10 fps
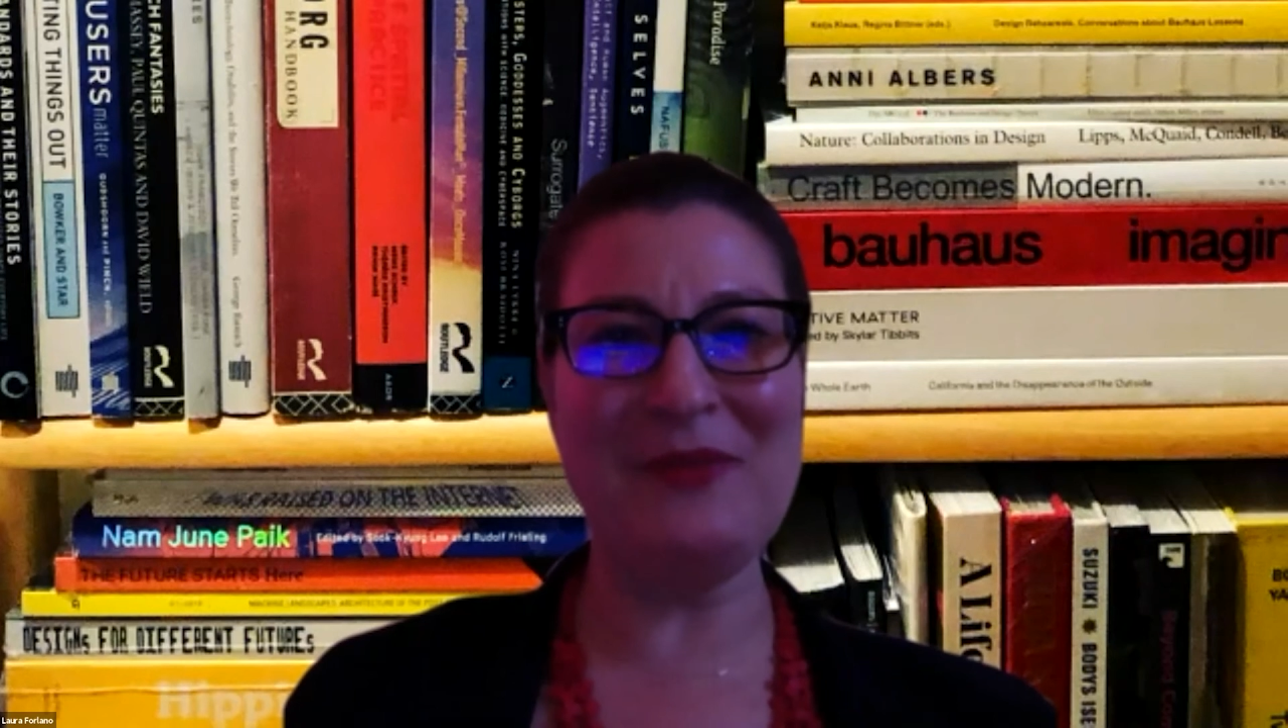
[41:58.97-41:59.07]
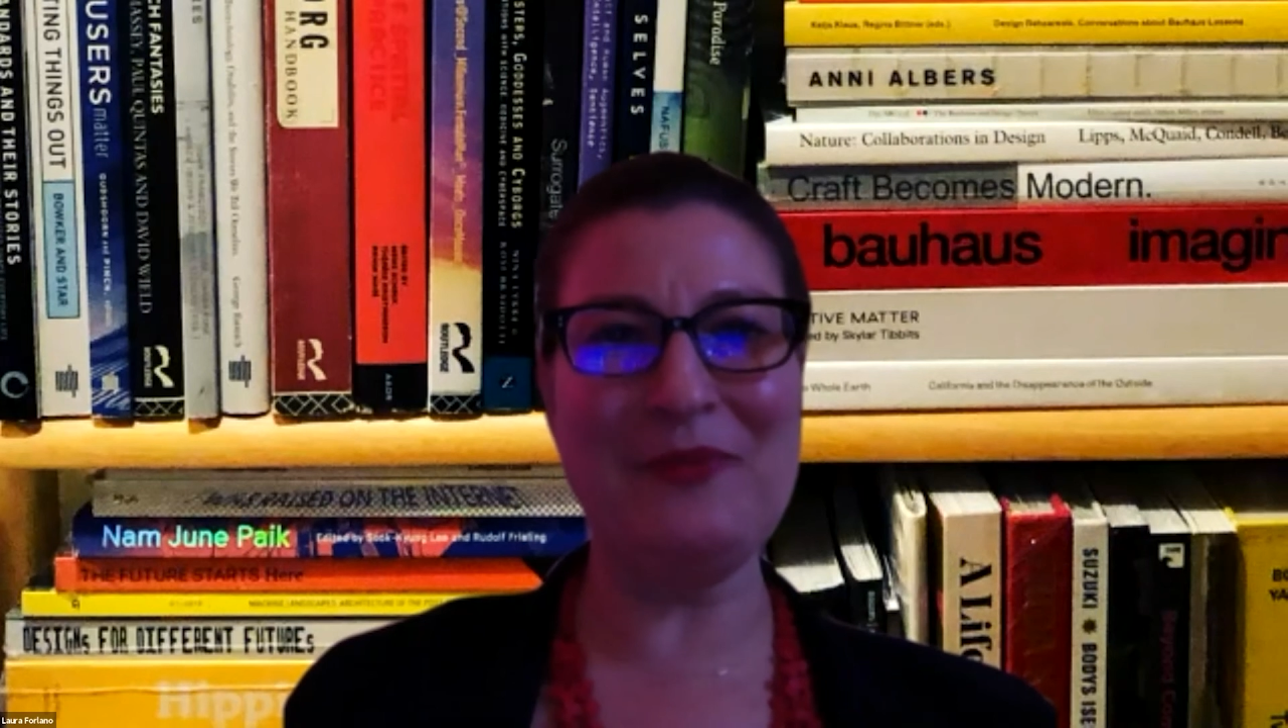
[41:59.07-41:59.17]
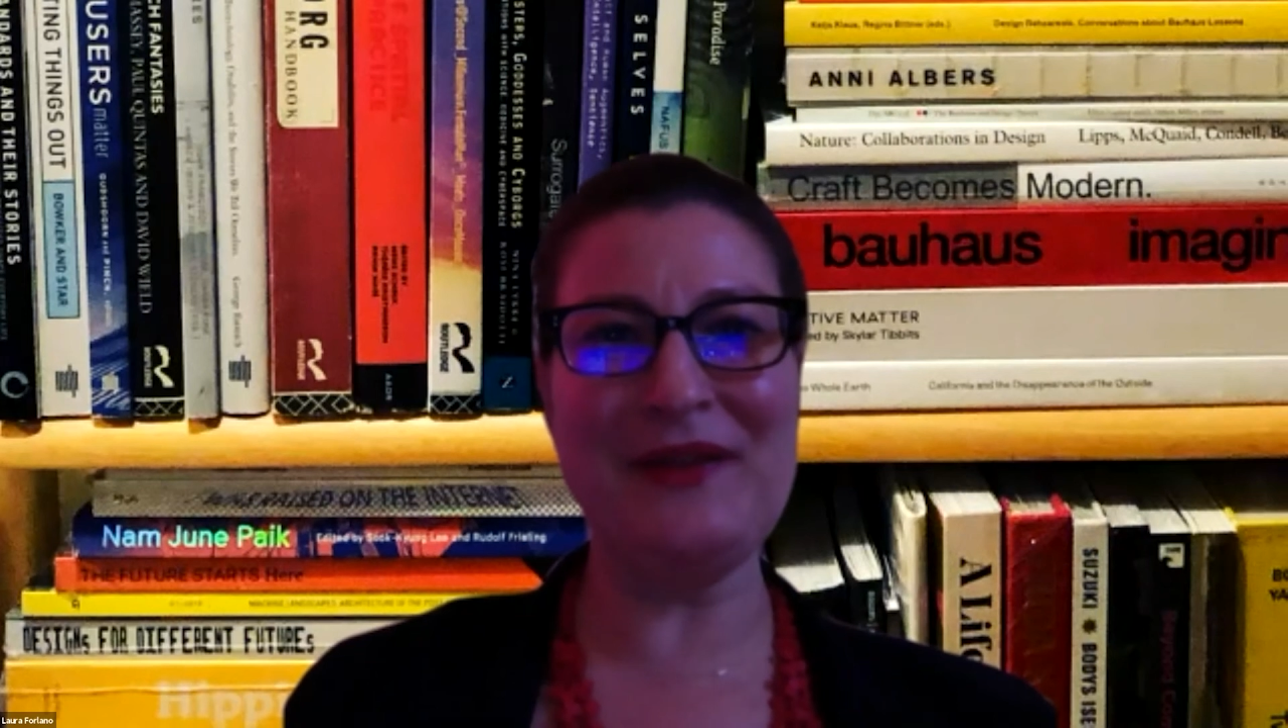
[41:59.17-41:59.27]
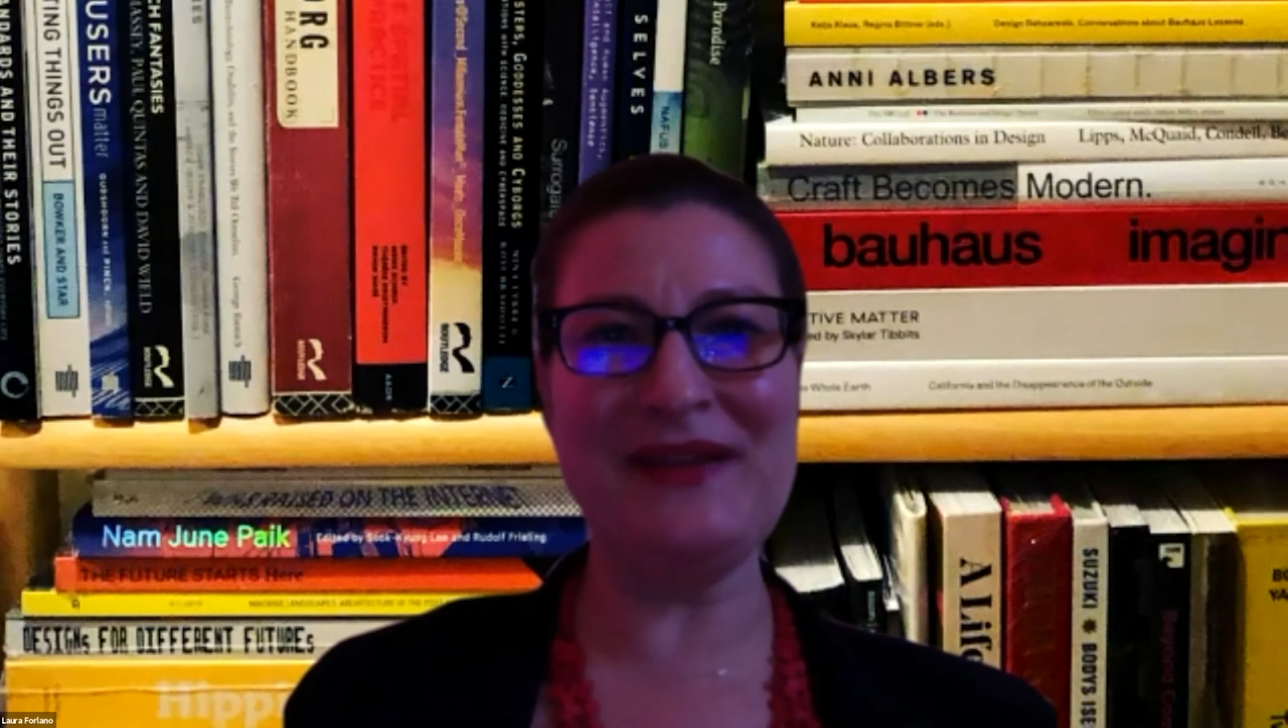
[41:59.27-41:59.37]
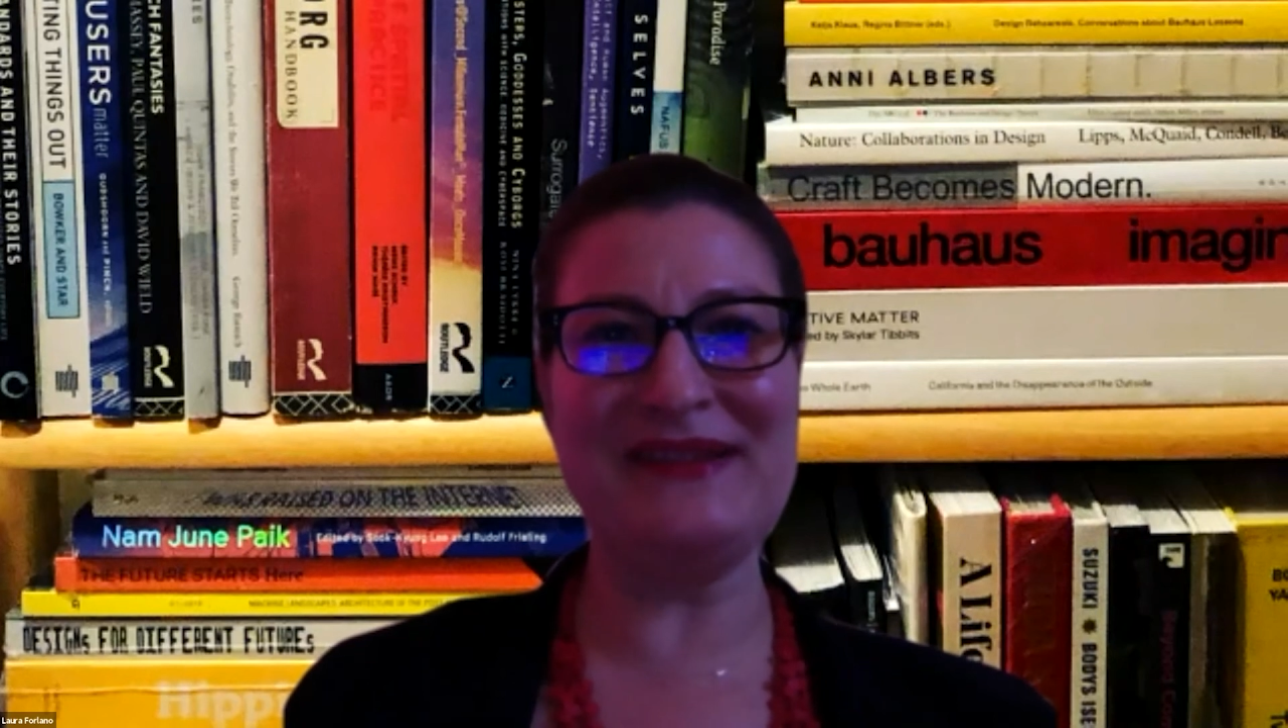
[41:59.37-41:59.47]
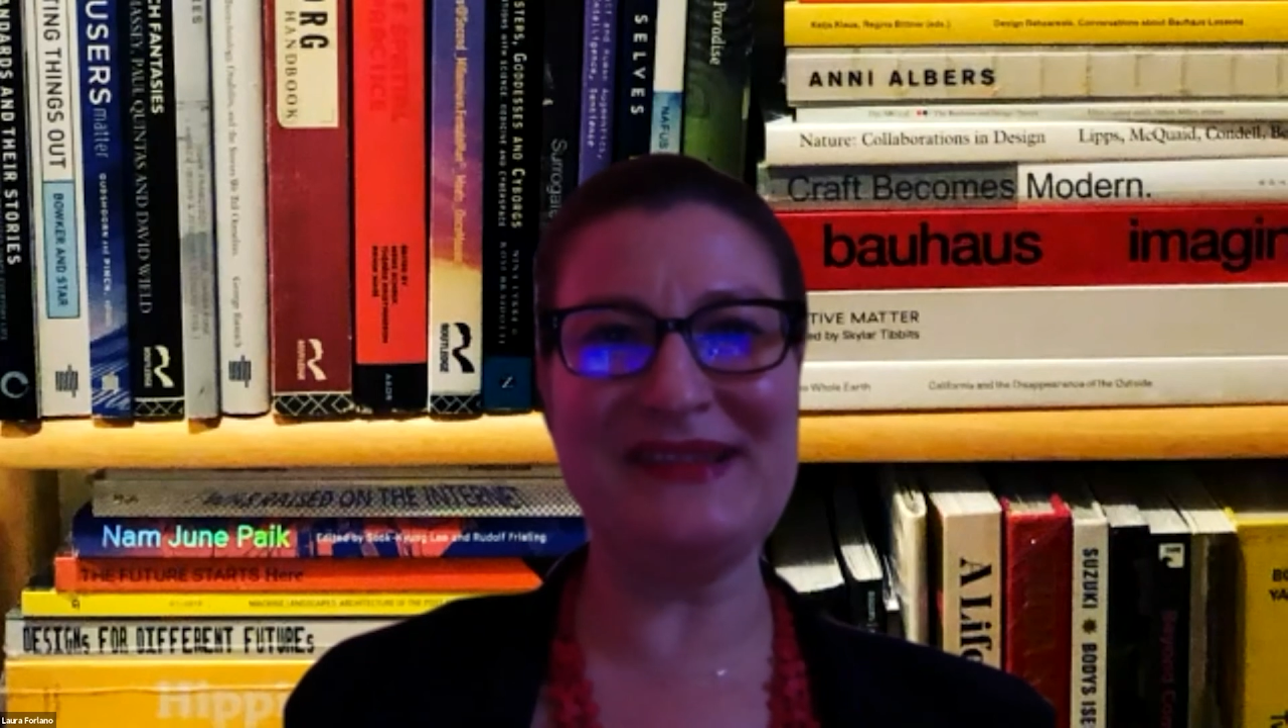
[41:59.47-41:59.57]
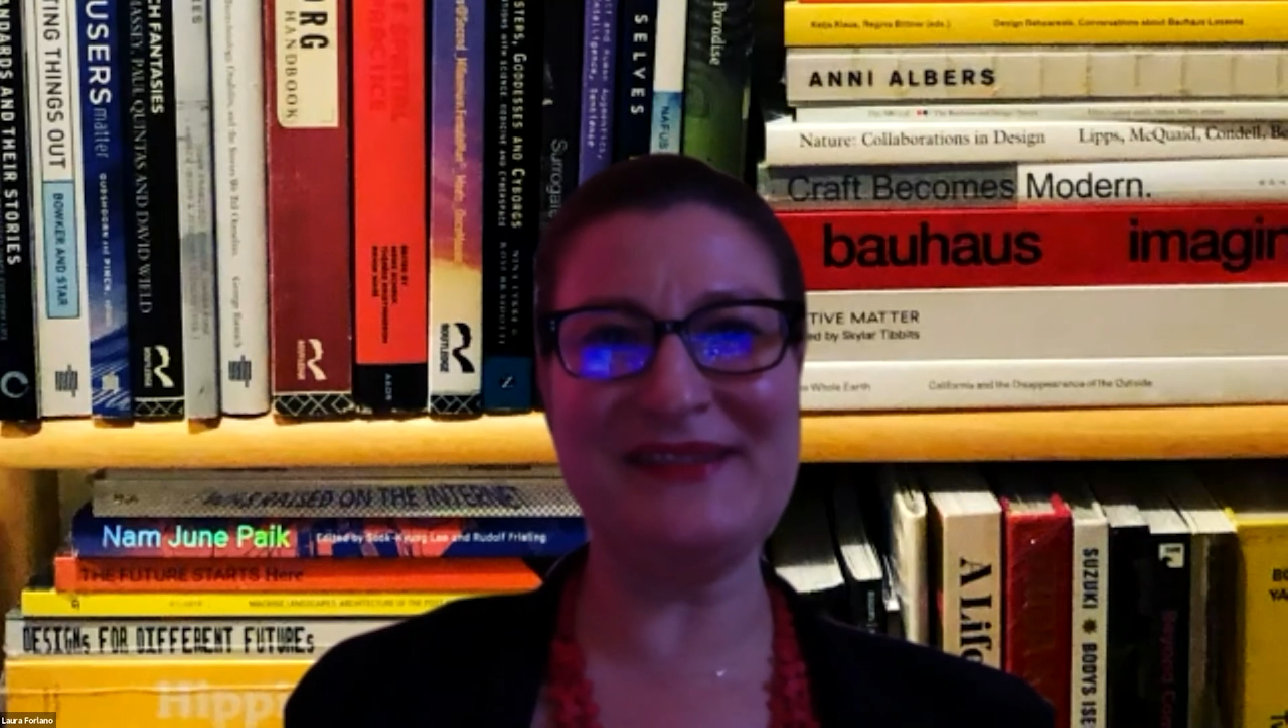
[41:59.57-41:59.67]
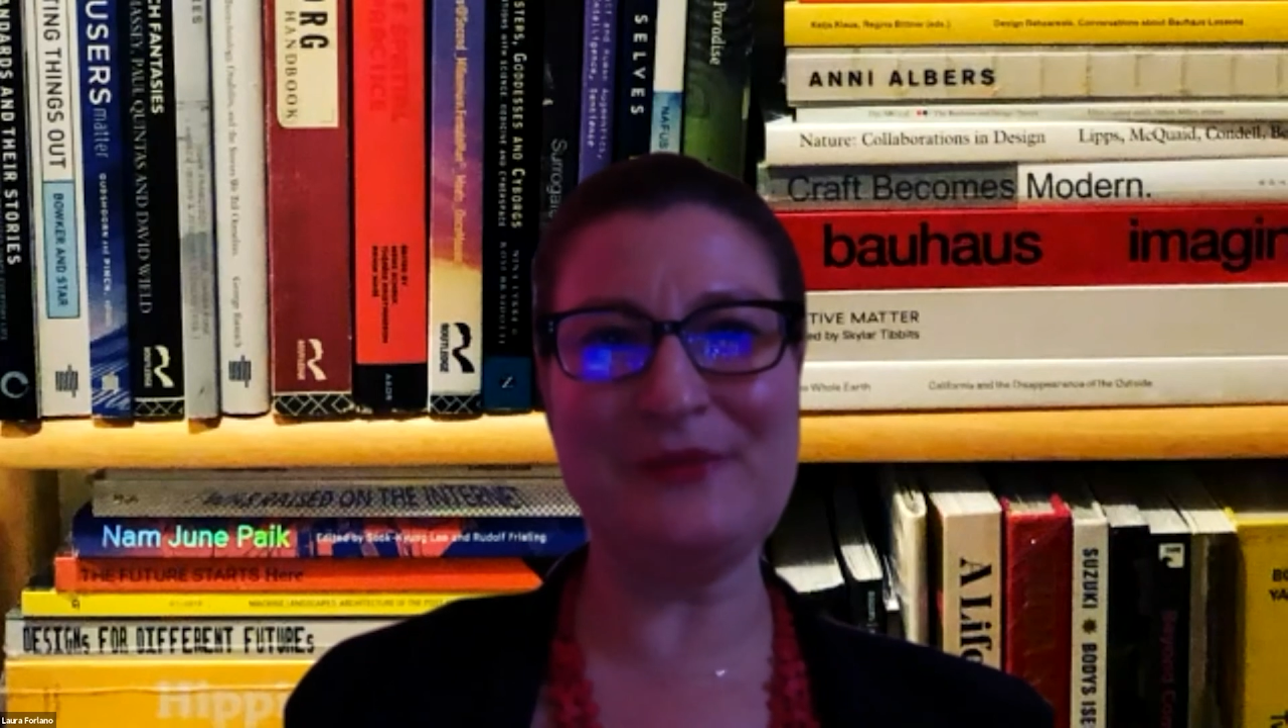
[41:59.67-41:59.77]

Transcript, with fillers: in places